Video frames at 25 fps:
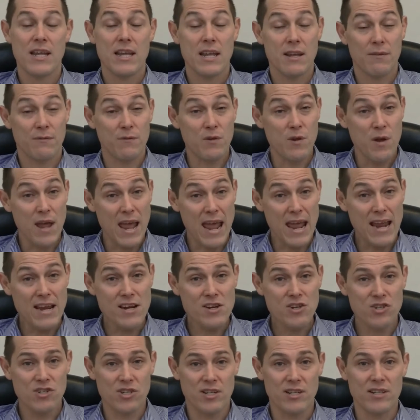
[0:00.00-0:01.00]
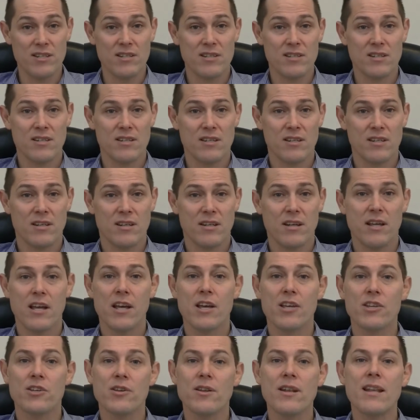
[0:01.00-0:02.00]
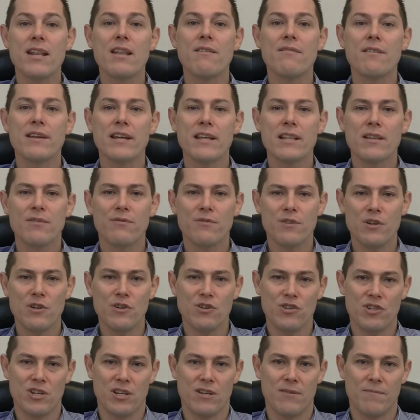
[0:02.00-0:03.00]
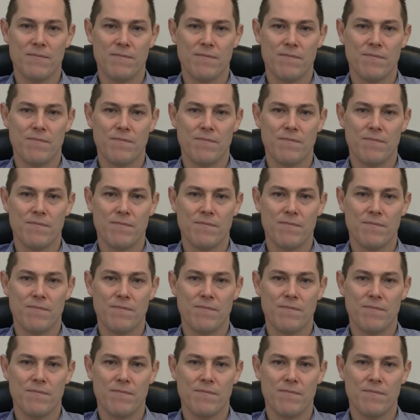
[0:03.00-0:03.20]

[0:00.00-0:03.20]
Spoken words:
If you're anxious, you're living in the future.